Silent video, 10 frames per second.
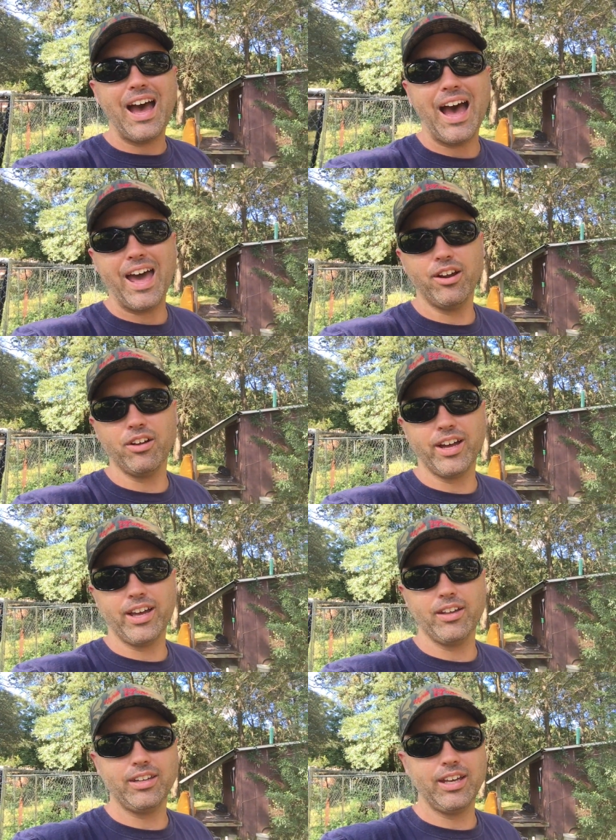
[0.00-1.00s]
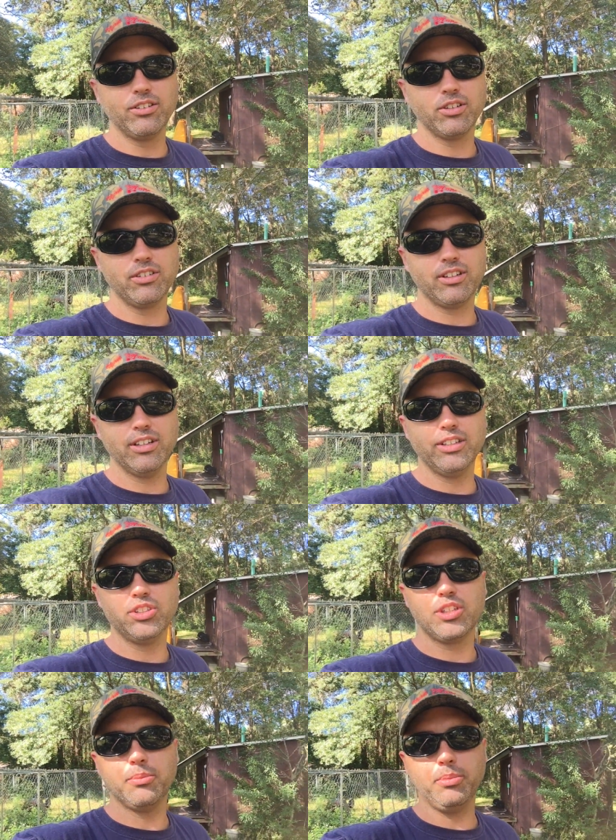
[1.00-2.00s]
I don't like how dangerous a
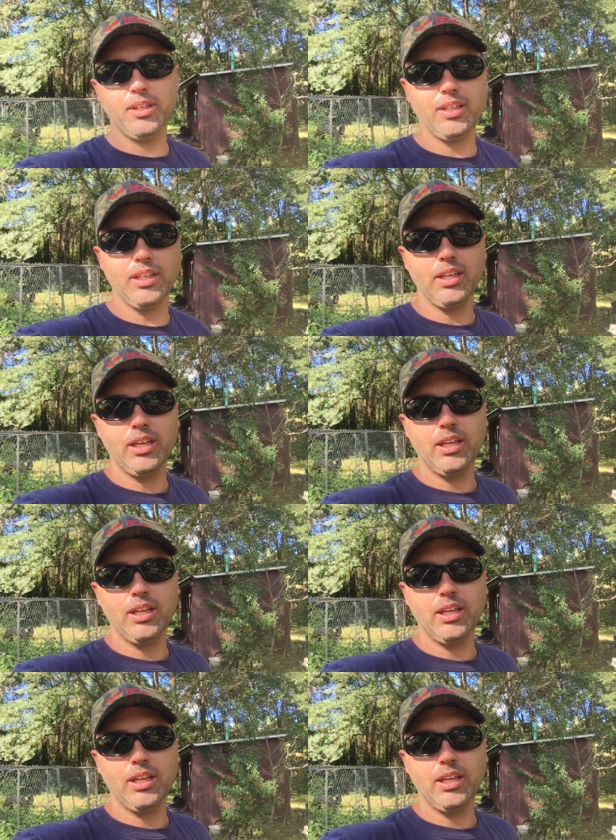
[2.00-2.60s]
leash can be